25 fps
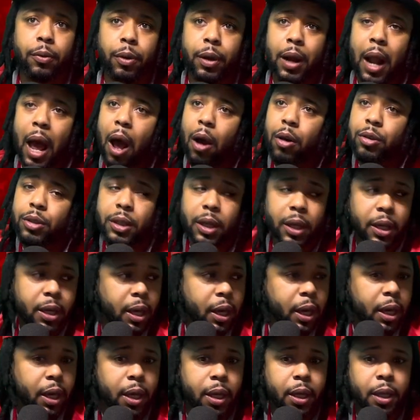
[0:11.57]
when I was a
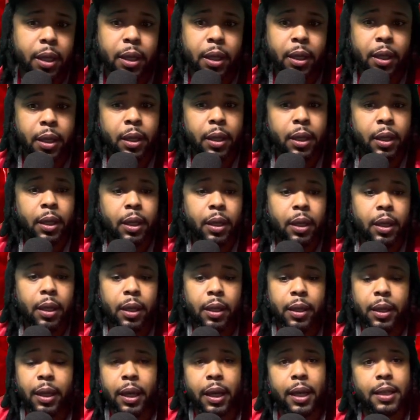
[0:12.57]
kid.
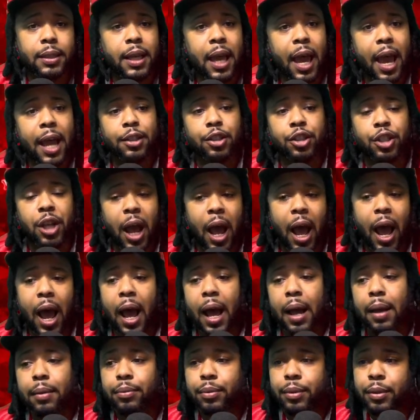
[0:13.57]
Niggas had
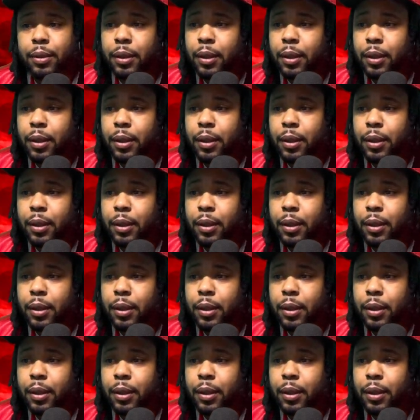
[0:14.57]
jobs.